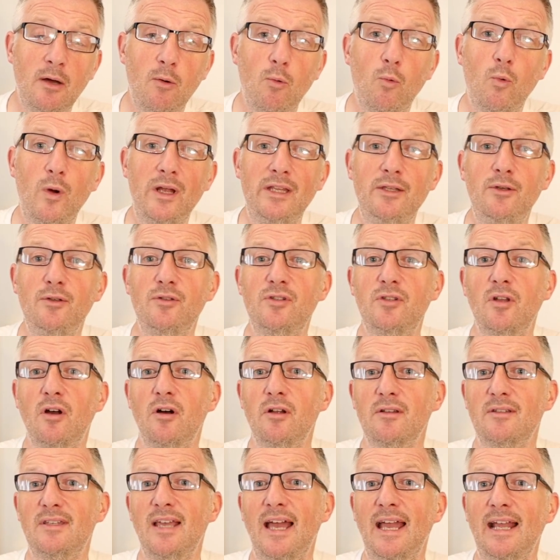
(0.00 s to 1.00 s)
When you
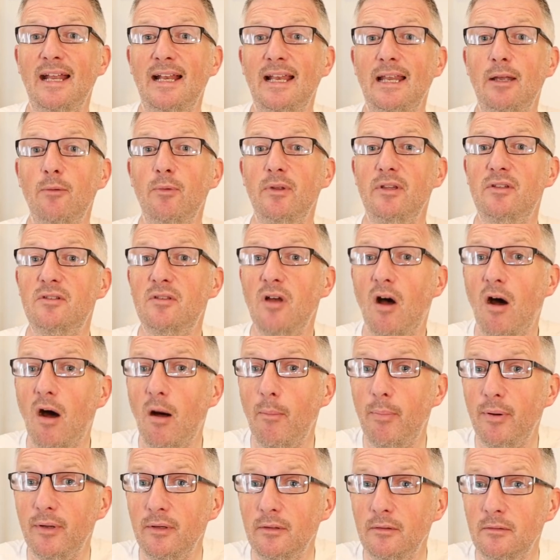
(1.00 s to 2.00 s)
start tangling with
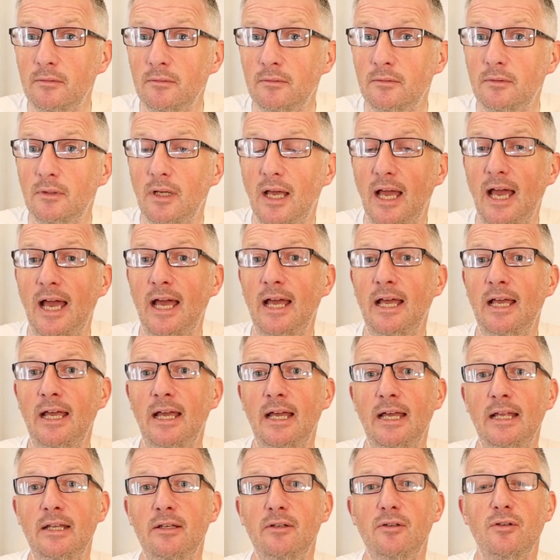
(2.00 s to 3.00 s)
tarpon
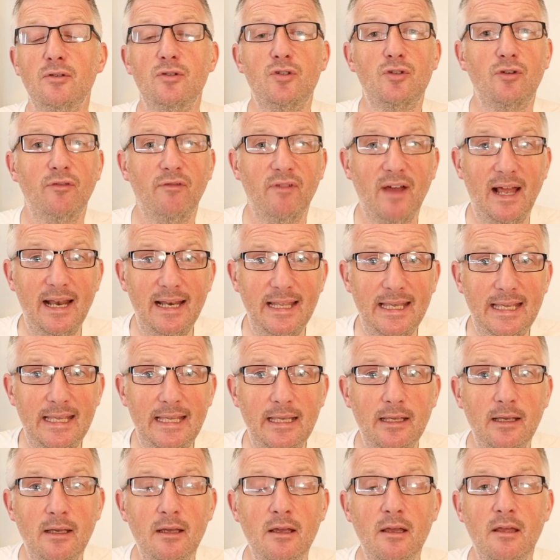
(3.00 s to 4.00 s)
and
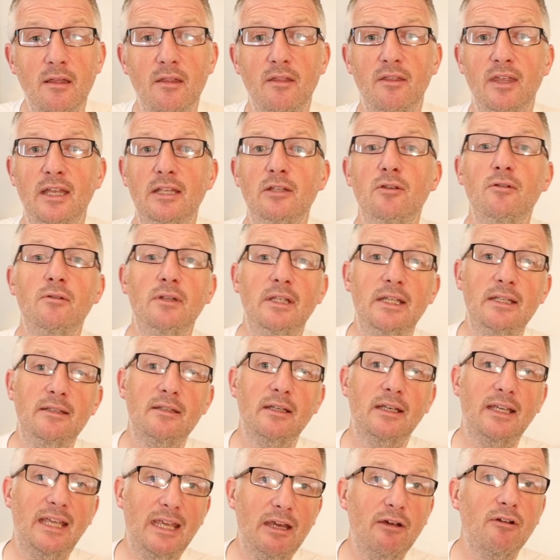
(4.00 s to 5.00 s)
trevally, then you need
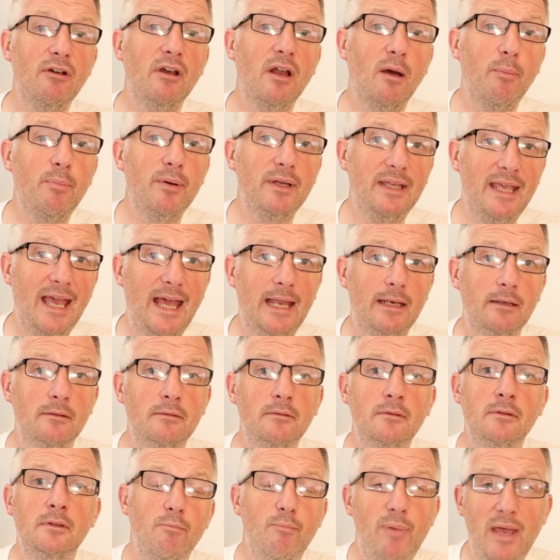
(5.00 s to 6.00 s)
to gear it up again.
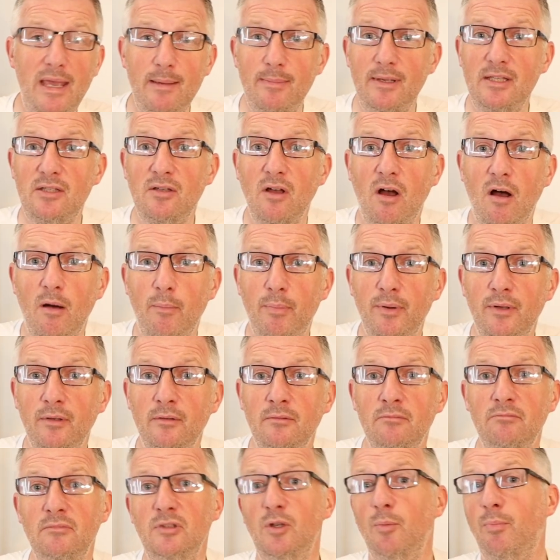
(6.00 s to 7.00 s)
Baby
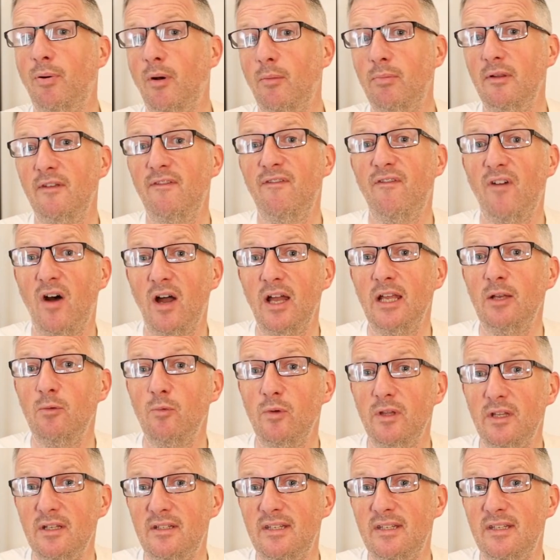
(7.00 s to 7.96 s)
tarpon, you're probably fine with a